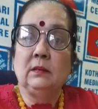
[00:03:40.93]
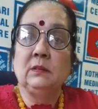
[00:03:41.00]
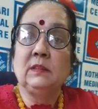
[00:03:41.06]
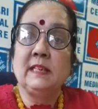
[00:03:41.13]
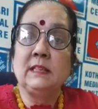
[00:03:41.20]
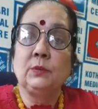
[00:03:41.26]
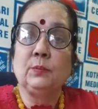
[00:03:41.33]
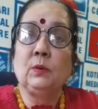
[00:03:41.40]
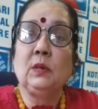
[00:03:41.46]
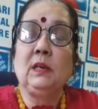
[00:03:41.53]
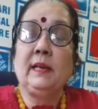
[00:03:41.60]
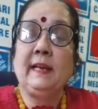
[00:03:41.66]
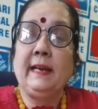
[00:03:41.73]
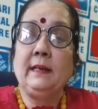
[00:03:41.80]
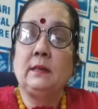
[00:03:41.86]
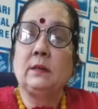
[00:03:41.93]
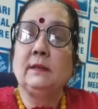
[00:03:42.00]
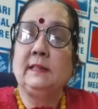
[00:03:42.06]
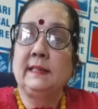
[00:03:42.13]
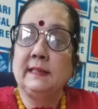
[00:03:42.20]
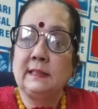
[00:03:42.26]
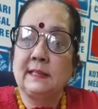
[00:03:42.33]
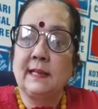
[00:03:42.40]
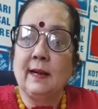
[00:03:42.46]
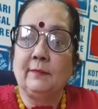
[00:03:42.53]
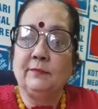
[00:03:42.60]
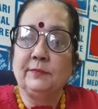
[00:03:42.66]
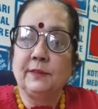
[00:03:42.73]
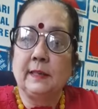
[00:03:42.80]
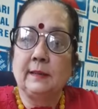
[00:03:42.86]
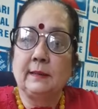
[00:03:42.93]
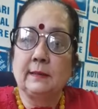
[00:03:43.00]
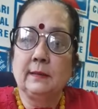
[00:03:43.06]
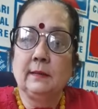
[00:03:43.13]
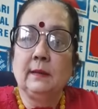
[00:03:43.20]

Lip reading: This would lead to discomfort.